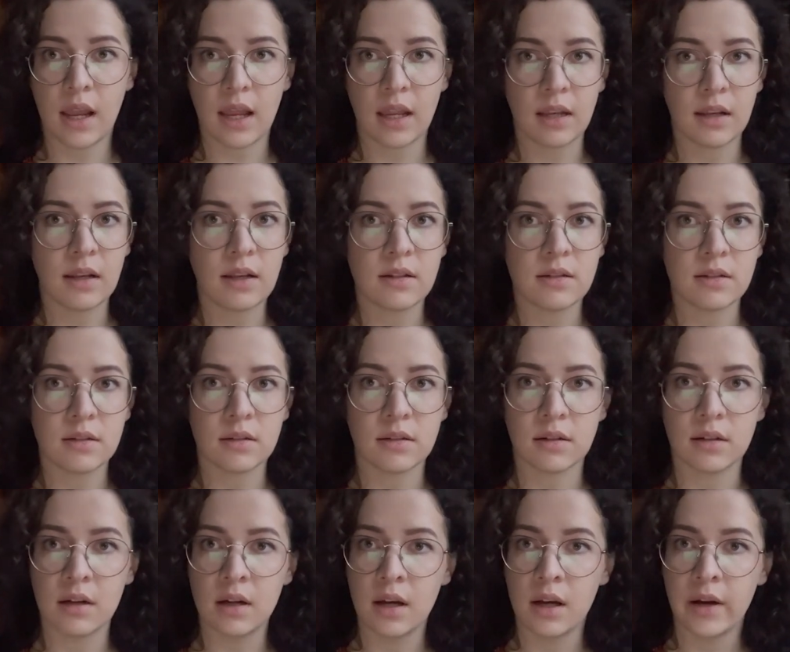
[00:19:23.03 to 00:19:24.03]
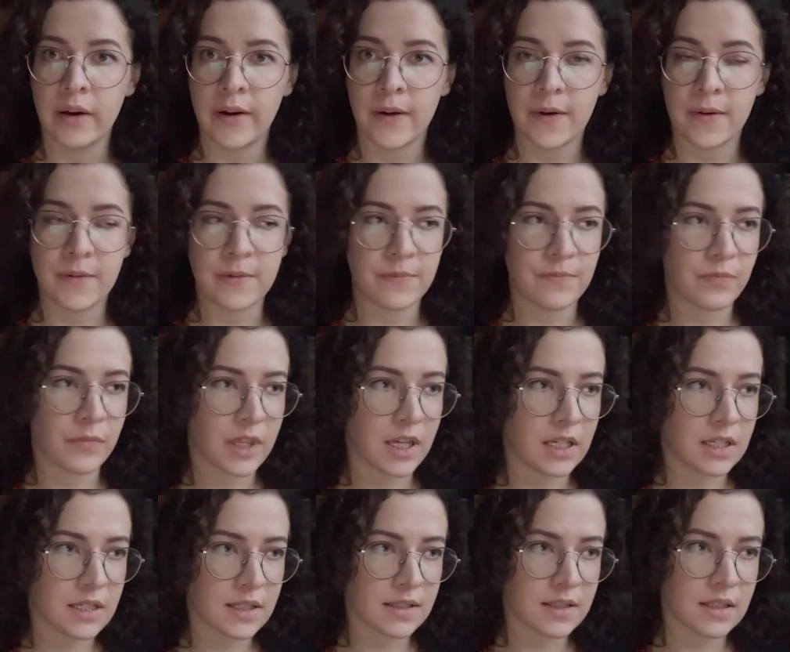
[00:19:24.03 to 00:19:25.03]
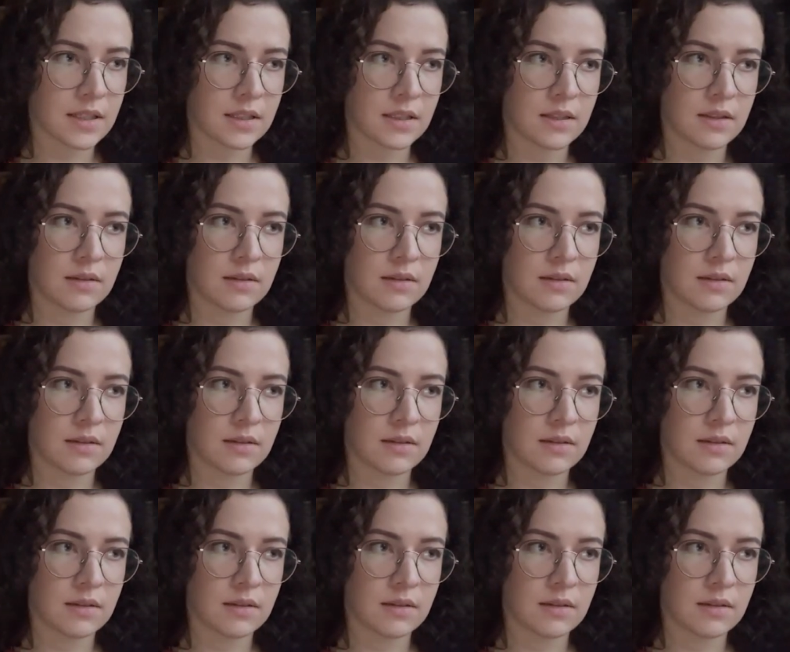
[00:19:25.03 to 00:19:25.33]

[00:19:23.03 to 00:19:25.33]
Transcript: and uh, uh, it is a